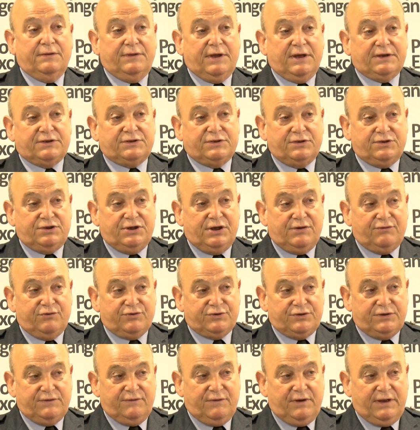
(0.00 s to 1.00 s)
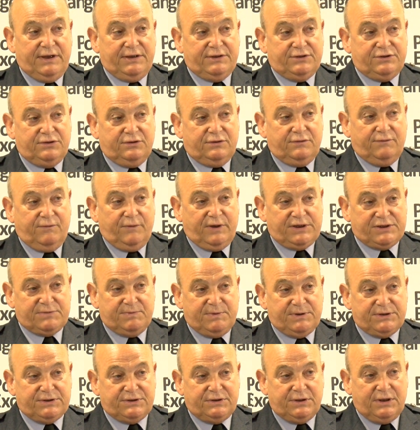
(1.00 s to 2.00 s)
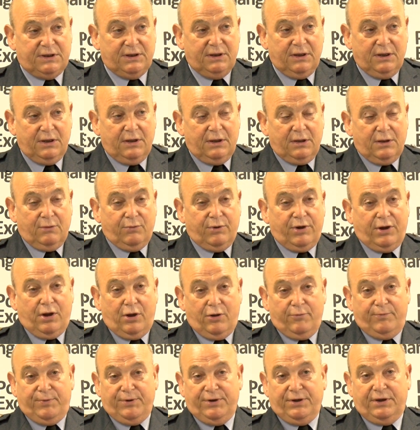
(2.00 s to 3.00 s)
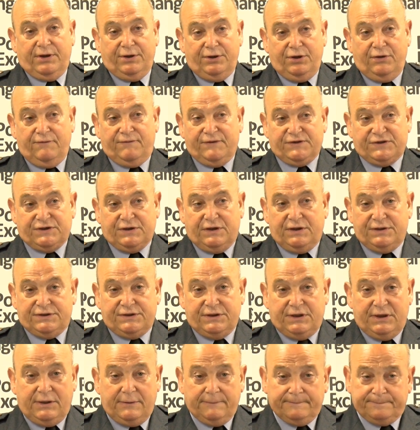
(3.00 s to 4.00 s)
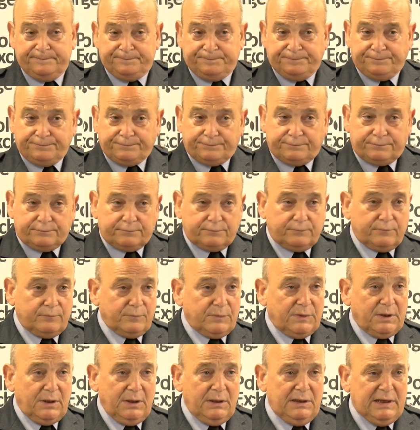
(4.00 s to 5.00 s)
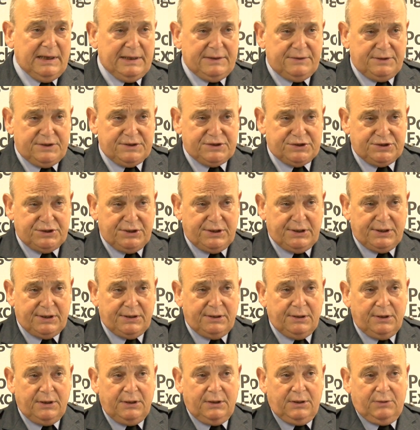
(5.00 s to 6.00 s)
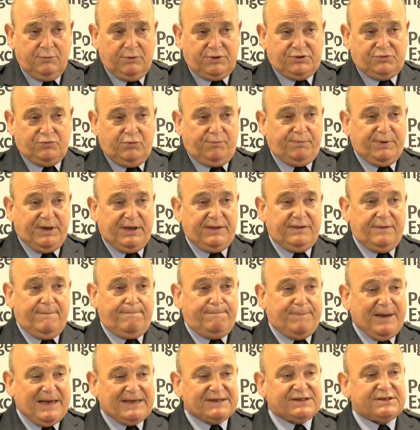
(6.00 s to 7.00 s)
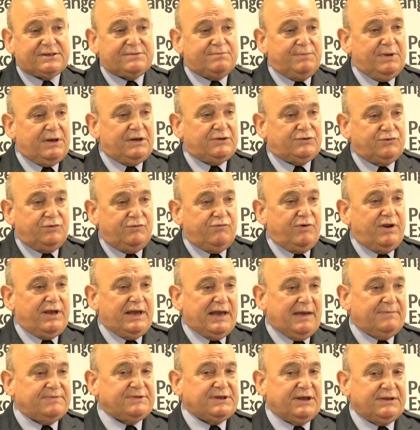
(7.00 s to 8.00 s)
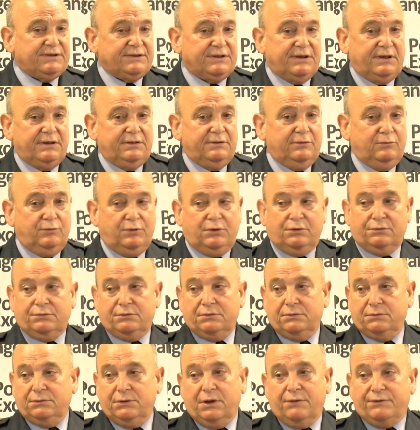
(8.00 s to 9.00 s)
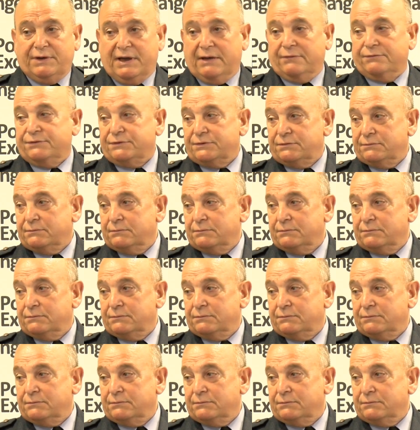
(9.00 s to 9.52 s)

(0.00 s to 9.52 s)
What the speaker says: thanks to the generosity of the late Duke of Westminster, we're opening a new facility late this year, which will be the best military rehab centre in the world, no doubt.